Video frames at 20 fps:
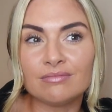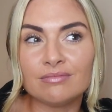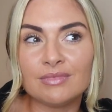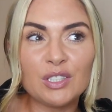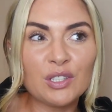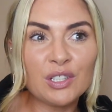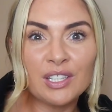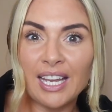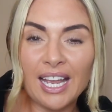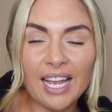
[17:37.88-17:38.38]

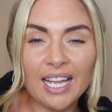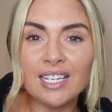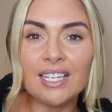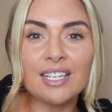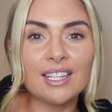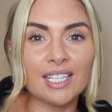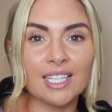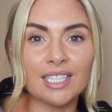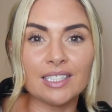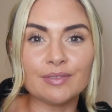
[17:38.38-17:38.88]
You can get
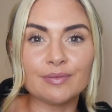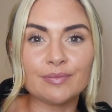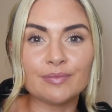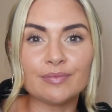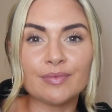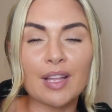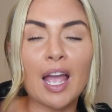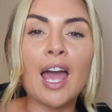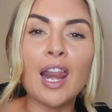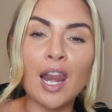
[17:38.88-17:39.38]
anything.
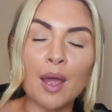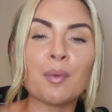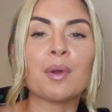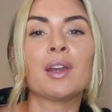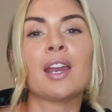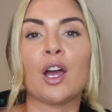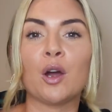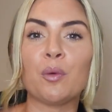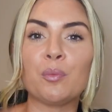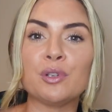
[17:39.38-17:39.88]
And I'm
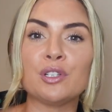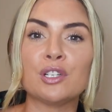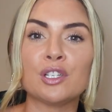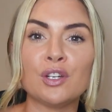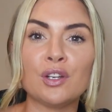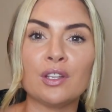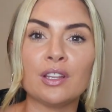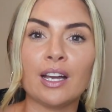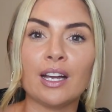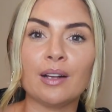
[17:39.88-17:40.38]
going to help you to
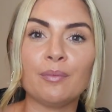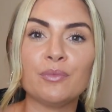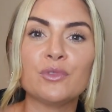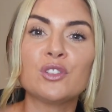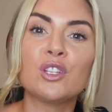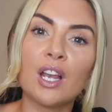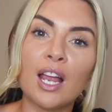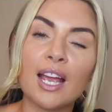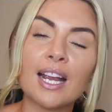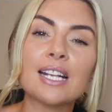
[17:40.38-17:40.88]
do that.
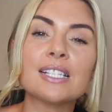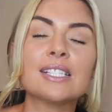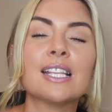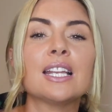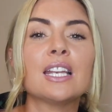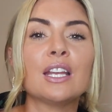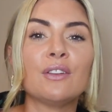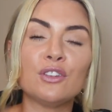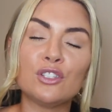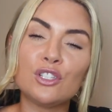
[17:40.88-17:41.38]
So like I
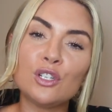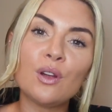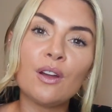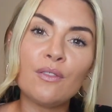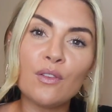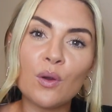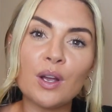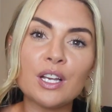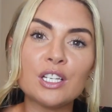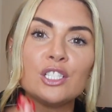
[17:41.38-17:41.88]
said, if you do
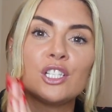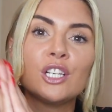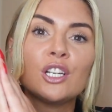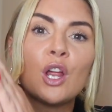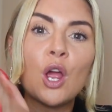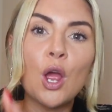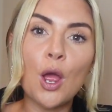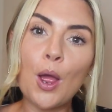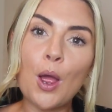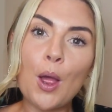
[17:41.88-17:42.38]
have a
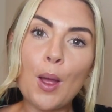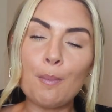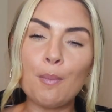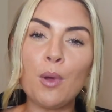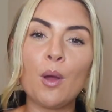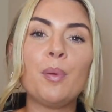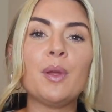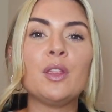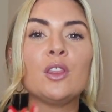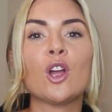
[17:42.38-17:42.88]
question,
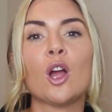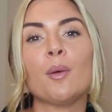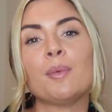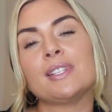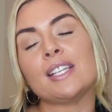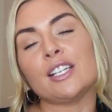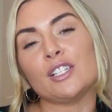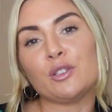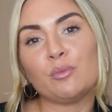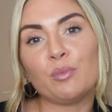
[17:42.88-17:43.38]
pop it in the
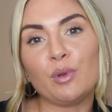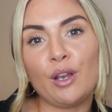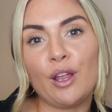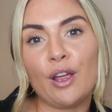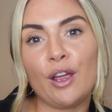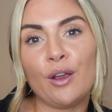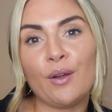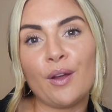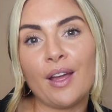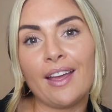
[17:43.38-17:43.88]
comment section below
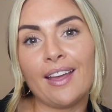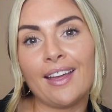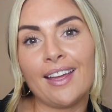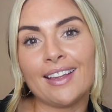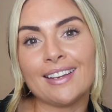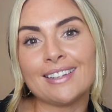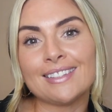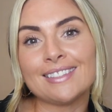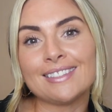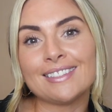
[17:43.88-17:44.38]

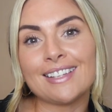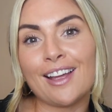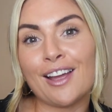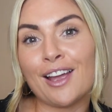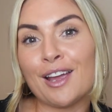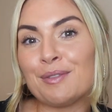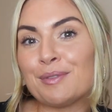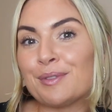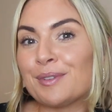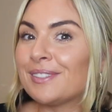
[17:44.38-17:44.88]
and
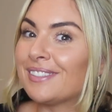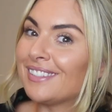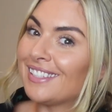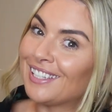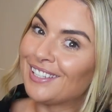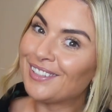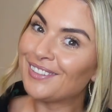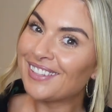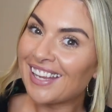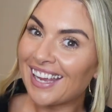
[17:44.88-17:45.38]
I will
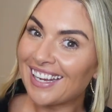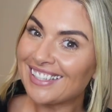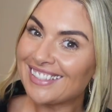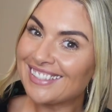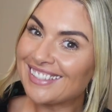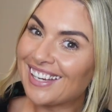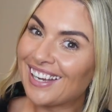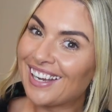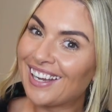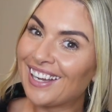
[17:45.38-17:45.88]
see you
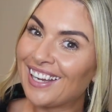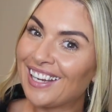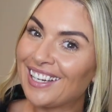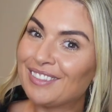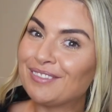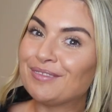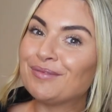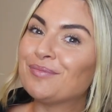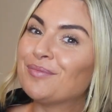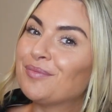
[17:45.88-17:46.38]
next
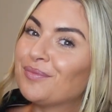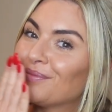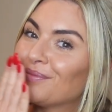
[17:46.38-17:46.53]
time.